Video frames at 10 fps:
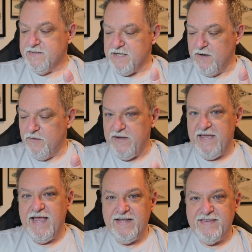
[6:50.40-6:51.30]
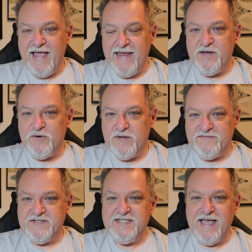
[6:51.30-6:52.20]
So again, thank you all
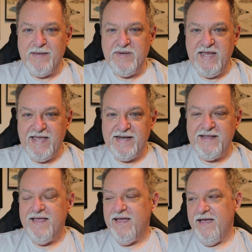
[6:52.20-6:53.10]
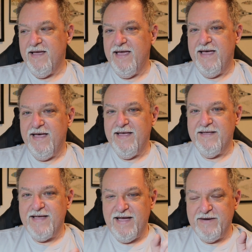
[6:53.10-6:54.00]
for stopping in.
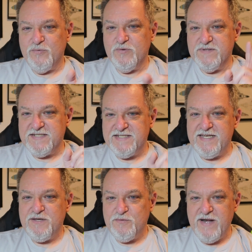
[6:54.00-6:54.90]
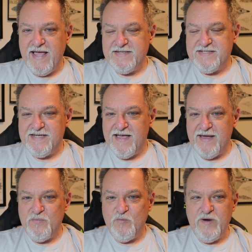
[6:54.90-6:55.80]
I will see you next
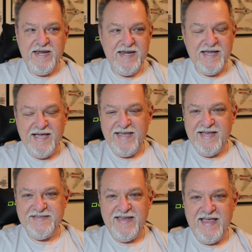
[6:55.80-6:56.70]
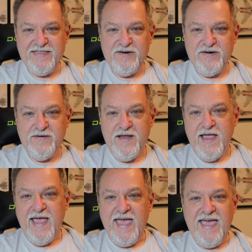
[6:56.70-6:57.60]
time we get together,
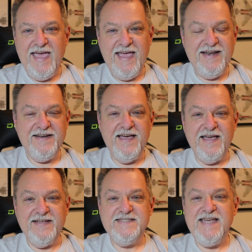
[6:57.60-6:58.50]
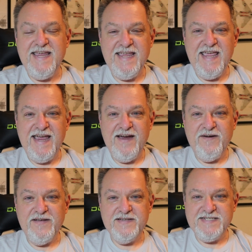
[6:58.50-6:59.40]
and take
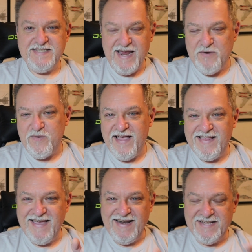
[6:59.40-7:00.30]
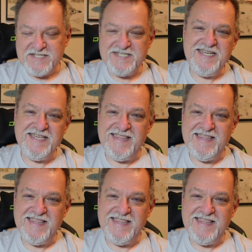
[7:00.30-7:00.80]
care, stay well, and I'll see you